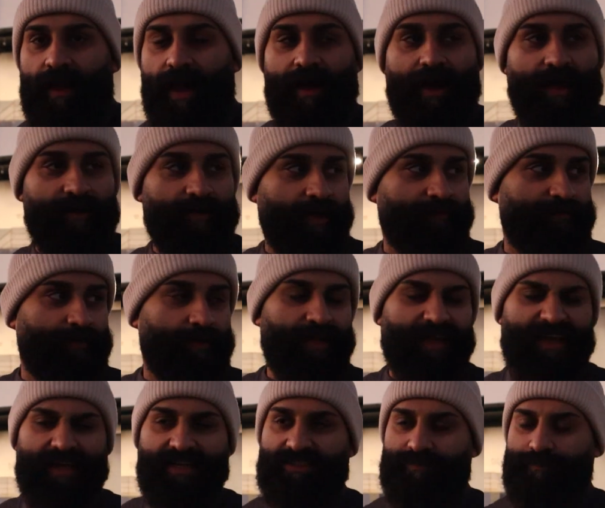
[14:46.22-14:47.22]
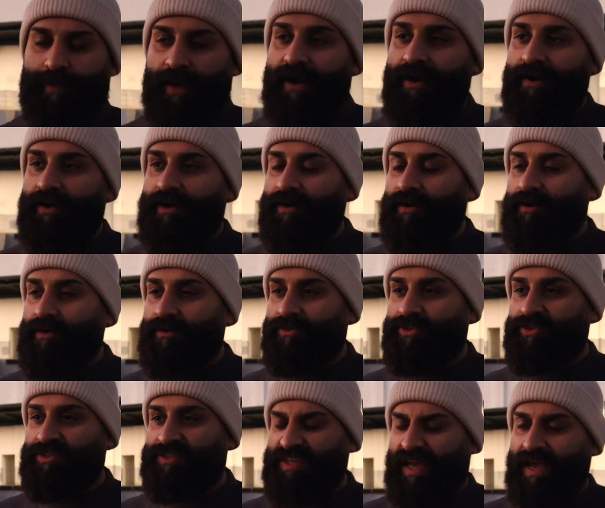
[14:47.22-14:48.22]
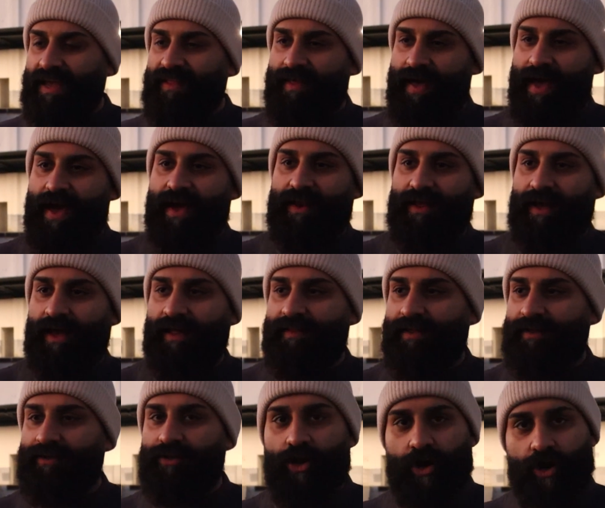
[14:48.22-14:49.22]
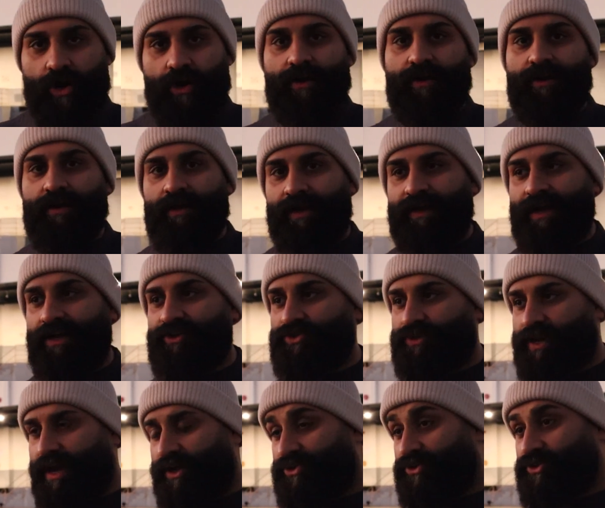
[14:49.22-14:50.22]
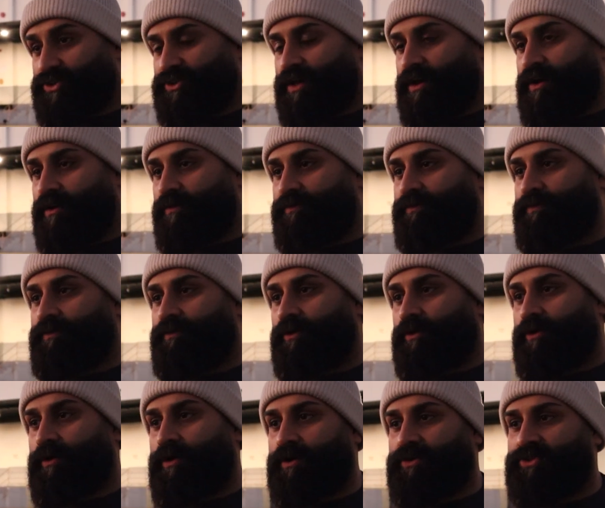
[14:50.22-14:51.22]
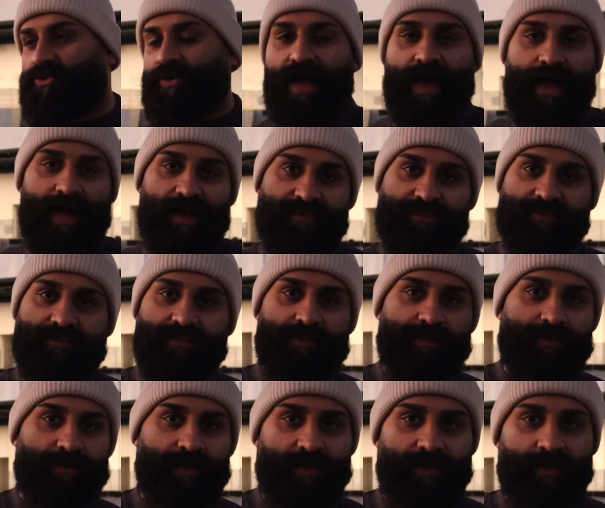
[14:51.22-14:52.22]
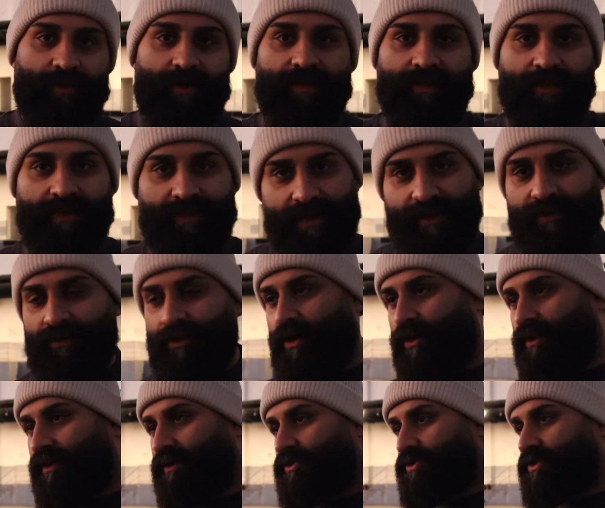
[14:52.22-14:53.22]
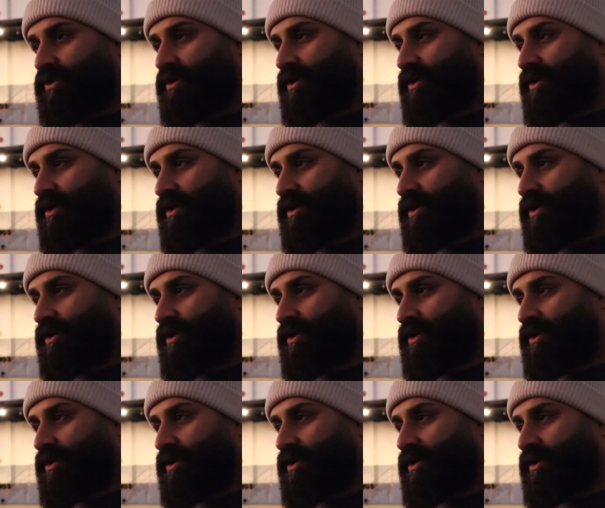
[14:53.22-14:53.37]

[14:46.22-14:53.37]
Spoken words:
I feel like it's better to say that and then learn and educate yourself, or to ask and get knowledge,